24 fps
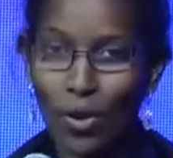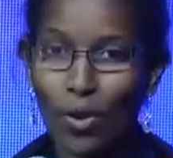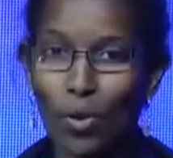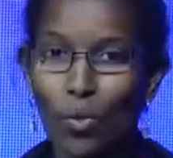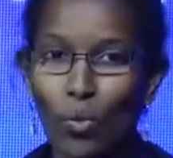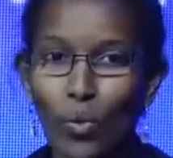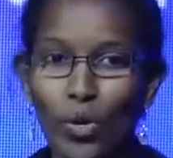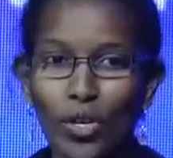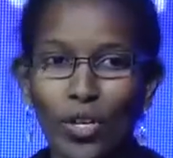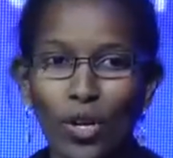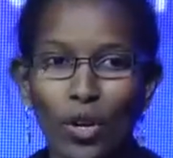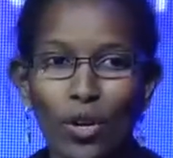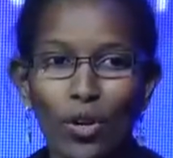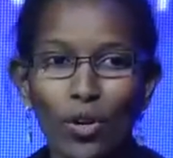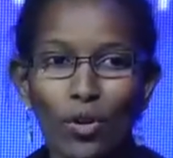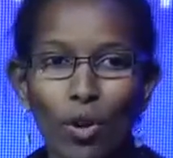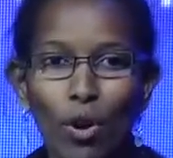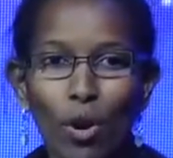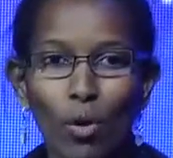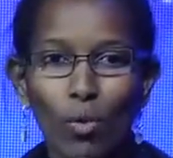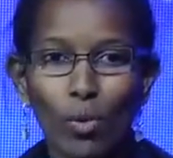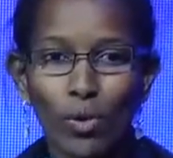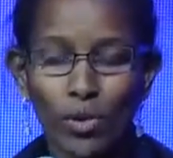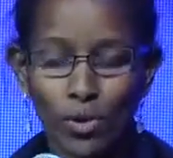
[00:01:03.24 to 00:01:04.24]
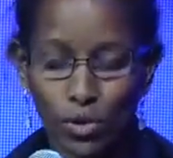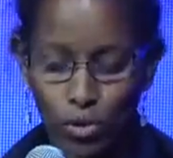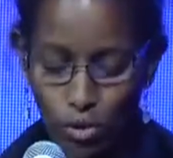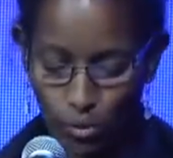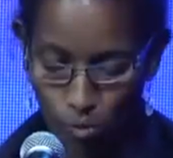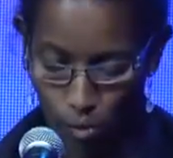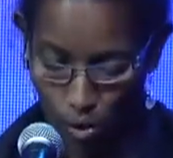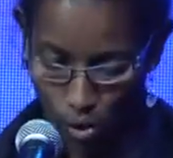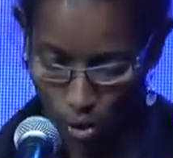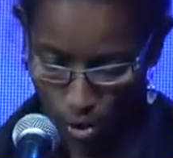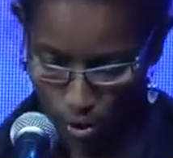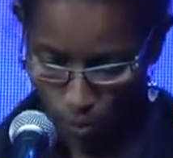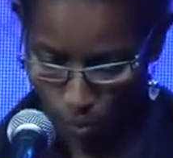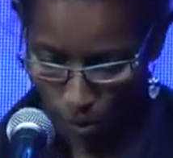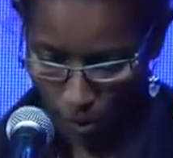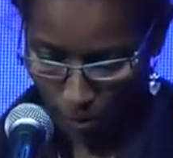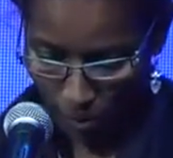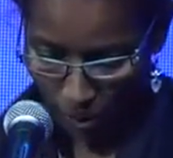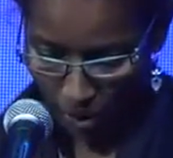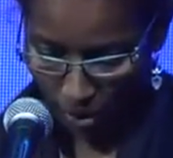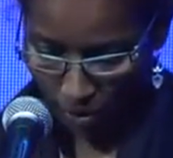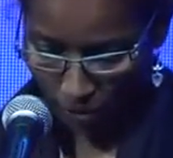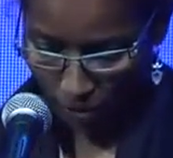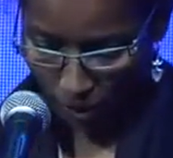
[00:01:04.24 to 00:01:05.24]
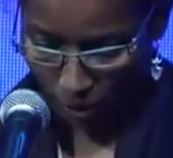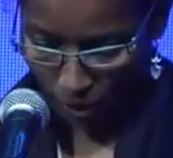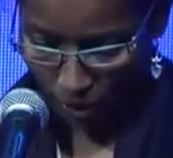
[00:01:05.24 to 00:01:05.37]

We don't know what tomorrow will bring for